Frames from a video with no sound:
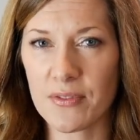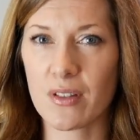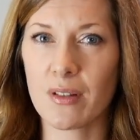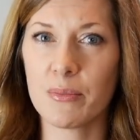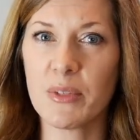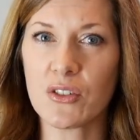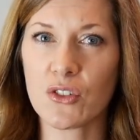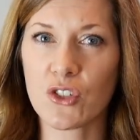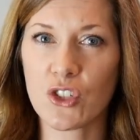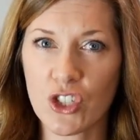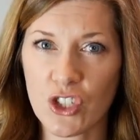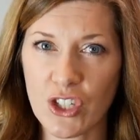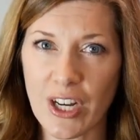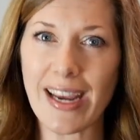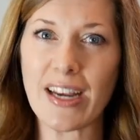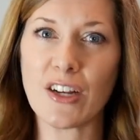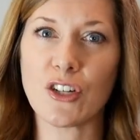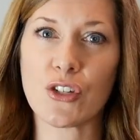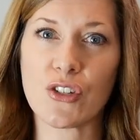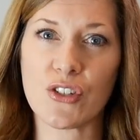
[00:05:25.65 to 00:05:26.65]
so let me
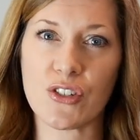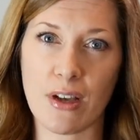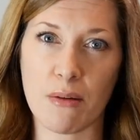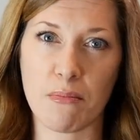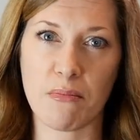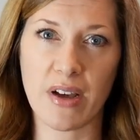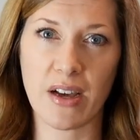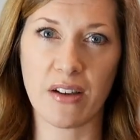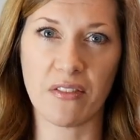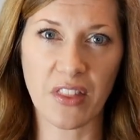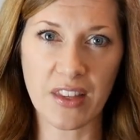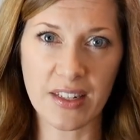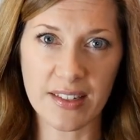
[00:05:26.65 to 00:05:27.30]
change some of the